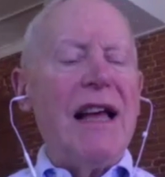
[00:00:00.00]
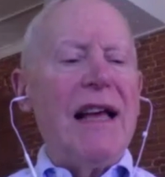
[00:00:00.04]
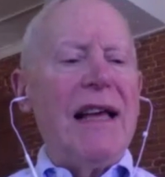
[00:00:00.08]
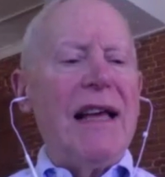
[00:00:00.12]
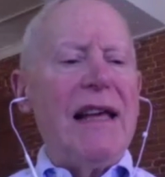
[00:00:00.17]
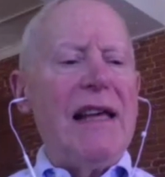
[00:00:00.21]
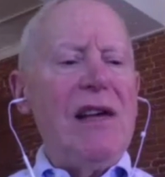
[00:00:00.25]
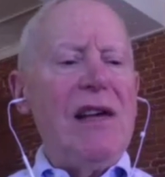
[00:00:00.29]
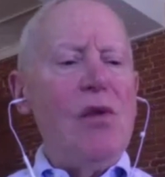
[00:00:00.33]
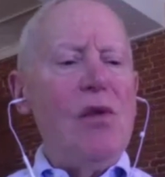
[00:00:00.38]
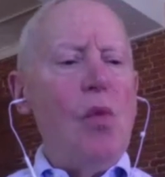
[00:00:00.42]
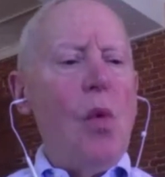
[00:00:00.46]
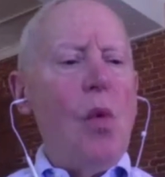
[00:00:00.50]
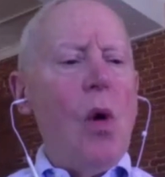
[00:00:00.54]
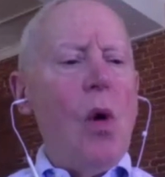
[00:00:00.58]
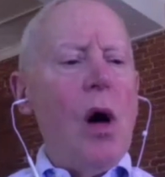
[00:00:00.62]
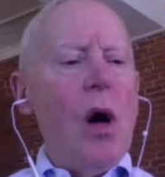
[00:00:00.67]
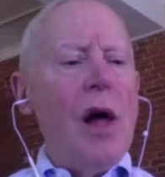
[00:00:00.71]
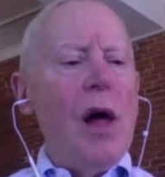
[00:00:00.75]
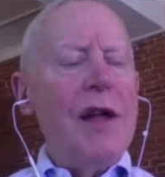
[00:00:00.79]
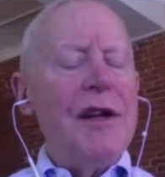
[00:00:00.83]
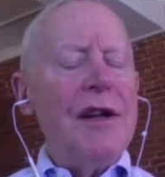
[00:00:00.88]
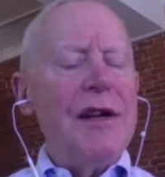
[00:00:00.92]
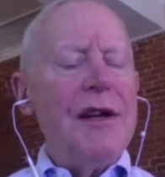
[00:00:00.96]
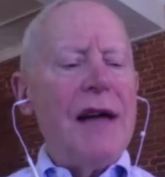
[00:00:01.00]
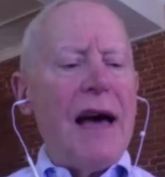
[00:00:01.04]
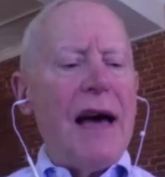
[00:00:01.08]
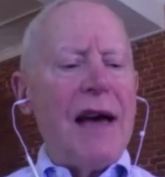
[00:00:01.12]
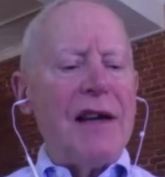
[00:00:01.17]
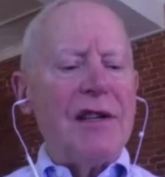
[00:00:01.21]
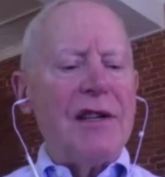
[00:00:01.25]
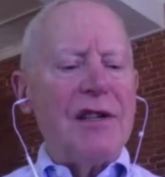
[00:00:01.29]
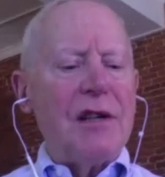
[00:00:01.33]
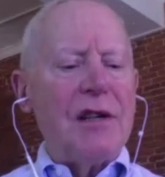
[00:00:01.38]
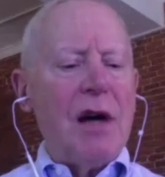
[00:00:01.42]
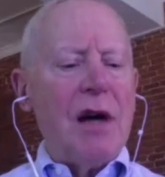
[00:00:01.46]
He won at a
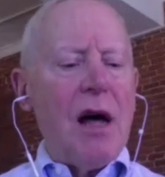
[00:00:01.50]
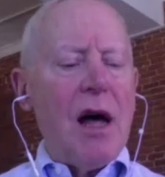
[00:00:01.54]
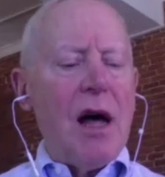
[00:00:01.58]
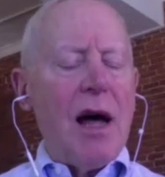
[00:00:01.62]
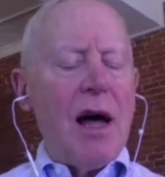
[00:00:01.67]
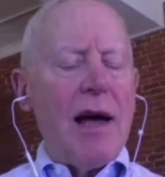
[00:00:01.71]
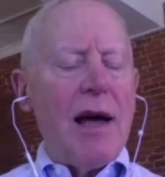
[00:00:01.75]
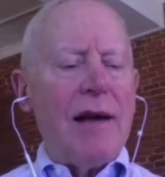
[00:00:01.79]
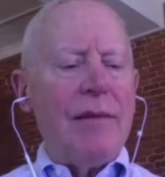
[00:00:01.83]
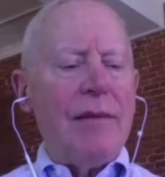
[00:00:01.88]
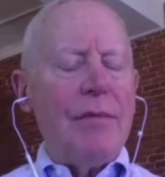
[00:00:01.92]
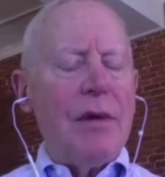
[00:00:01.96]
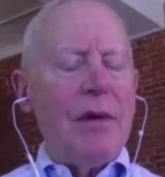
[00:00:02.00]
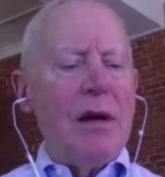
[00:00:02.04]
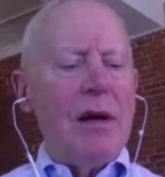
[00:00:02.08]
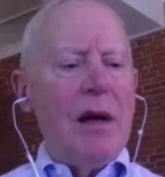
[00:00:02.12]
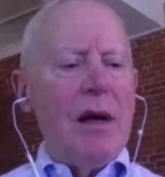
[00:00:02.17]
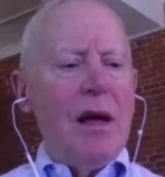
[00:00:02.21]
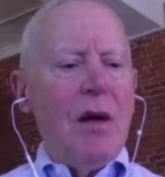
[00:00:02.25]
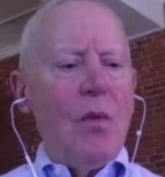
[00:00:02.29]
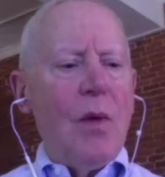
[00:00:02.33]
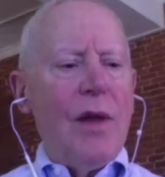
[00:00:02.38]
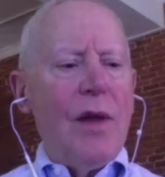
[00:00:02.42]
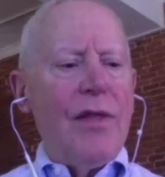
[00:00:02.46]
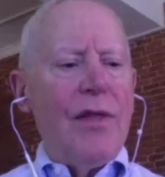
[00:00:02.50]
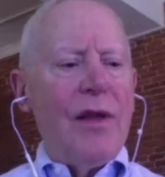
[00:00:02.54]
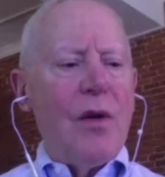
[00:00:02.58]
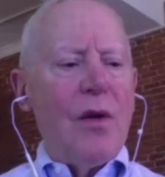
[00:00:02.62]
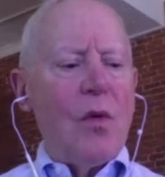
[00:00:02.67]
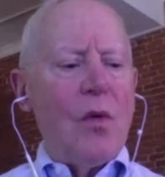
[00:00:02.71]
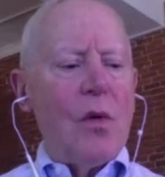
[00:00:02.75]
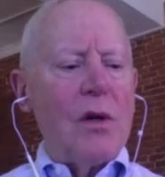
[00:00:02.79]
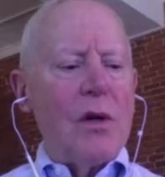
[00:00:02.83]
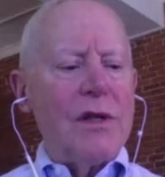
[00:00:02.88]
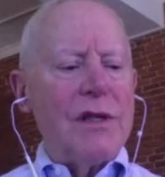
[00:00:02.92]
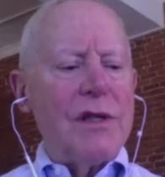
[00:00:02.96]
time when there
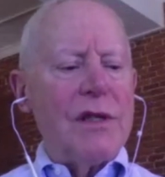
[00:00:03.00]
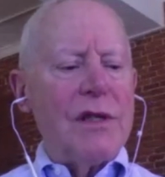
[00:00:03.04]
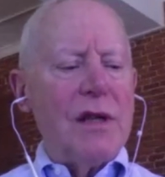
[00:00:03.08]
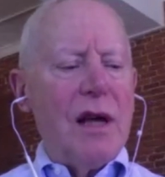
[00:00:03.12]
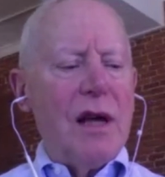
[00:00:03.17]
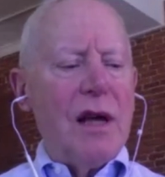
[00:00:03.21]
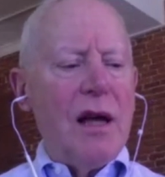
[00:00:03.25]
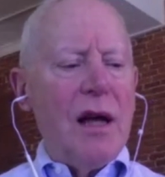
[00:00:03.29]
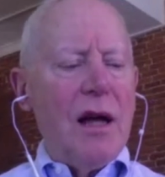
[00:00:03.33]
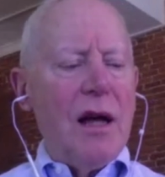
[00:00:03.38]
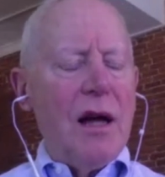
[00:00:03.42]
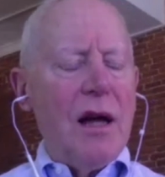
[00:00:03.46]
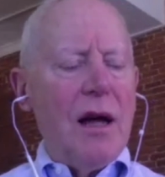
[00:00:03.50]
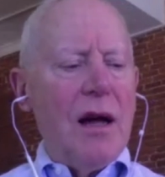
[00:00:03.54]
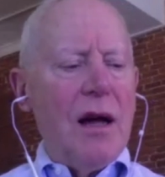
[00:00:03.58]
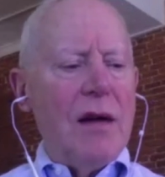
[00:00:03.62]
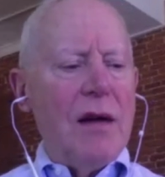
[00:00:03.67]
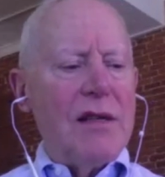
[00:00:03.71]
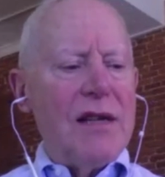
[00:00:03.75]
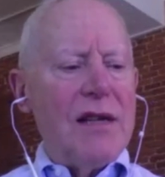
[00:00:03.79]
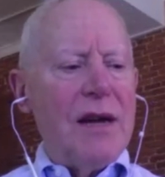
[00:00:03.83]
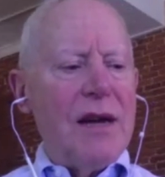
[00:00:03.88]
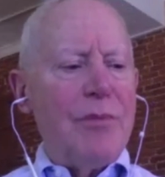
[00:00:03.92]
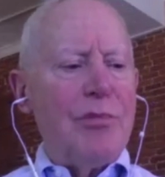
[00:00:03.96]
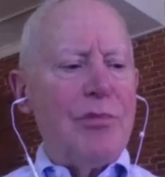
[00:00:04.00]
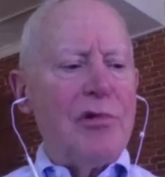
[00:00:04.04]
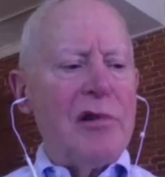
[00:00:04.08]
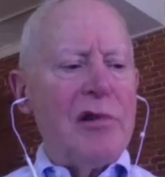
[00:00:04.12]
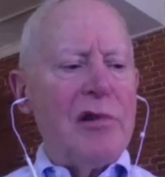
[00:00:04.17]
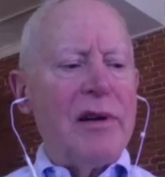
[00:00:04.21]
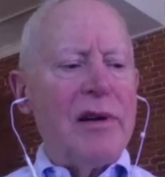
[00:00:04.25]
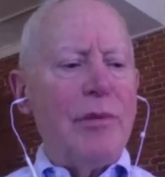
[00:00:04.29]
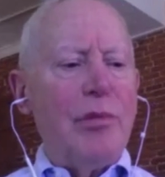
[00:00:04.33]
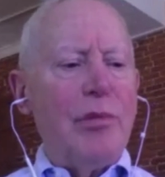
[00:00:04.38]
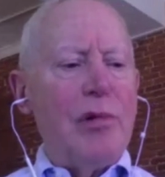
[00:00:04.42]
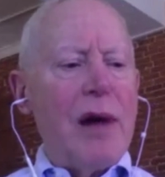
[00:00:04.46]
was a
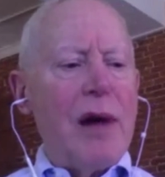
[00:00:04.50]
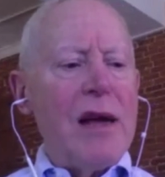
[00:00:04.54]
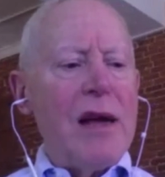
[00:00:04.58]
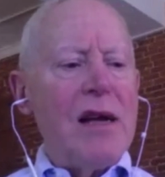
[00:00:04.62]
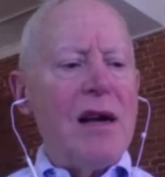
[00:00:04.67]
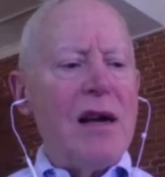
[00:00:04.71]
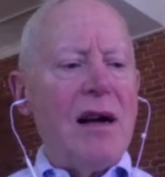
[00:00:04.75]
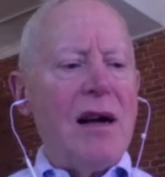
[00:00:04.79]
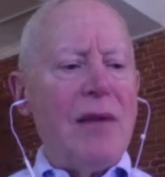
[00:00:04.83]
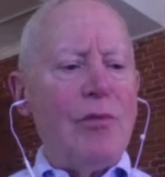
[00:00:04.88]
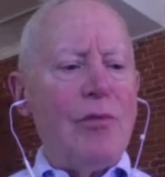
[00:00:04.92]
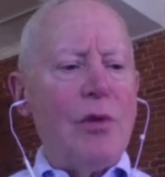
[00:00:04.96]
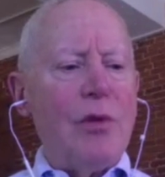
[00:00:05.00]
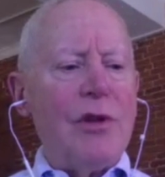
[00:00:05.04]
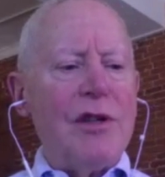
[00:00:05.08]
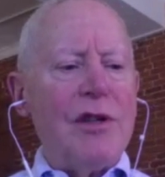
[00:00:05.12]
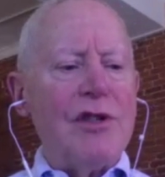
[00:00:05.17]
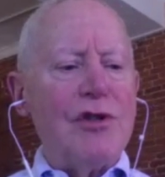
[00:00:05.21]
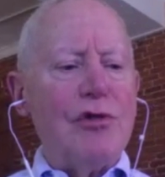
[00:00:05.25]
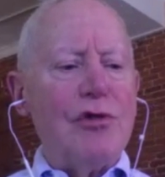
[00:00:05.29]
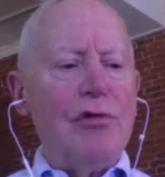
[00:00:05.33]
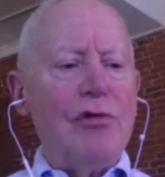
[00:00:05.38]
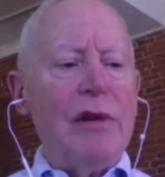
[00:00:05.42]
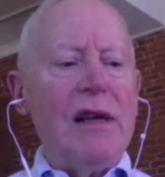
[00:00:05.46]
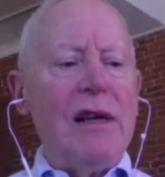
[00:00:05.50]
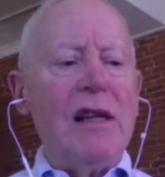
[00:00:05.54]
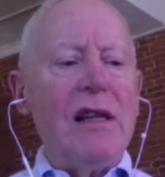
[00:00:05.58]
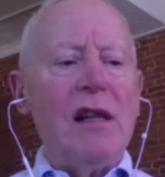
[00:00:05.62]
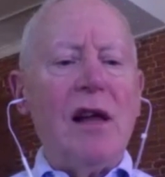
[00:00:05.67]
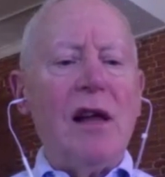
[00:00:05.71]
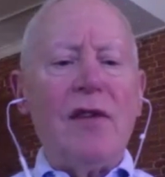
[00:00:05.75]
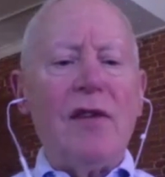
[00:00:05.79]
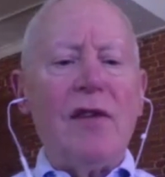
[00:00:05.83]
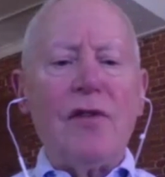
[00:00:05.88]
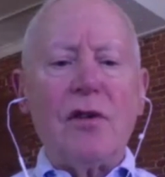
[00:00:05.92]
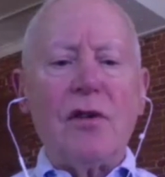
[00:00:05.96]
temporary breakup with his Greek
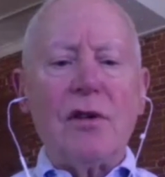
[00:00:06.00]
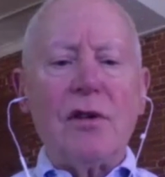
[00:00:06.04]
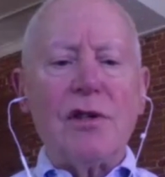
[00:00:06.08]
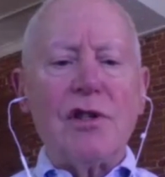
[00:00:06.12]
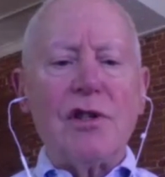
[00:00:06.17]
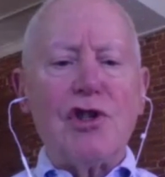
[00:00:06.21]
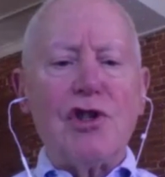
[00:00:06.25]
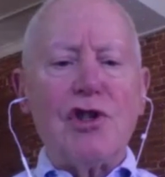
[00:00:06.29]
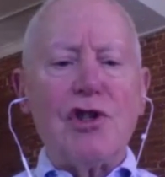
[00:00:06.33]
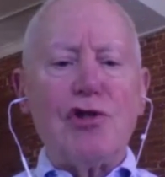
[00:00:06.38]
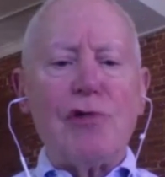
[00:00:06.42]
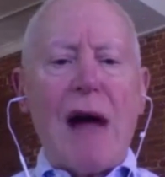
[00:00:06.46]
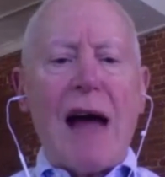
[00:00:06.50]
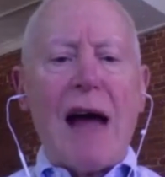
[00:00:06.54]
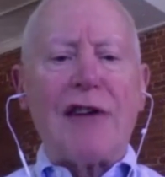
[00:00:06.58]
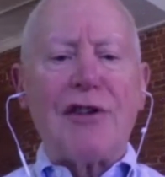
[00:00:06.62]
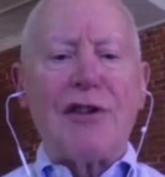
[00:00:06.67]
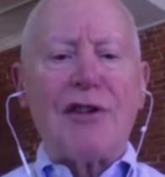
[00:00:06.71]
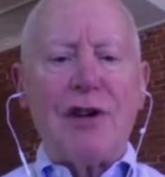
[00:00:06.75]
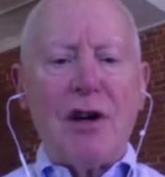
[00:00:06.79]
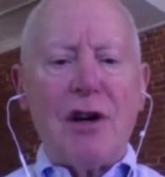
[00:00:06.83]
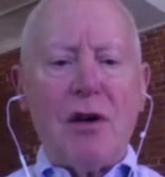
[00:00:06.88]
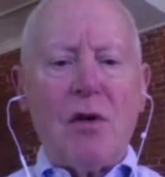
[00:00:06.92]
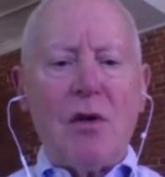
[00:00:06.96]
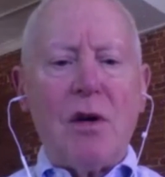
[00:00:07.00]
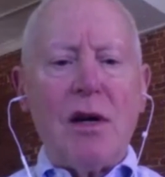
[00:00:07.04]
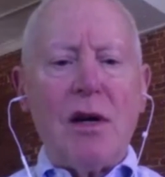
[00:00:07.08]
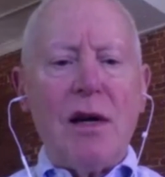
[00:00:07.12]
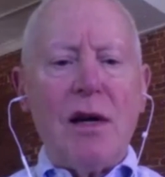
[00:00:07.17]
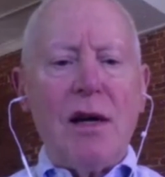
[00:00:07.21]
lover Strato.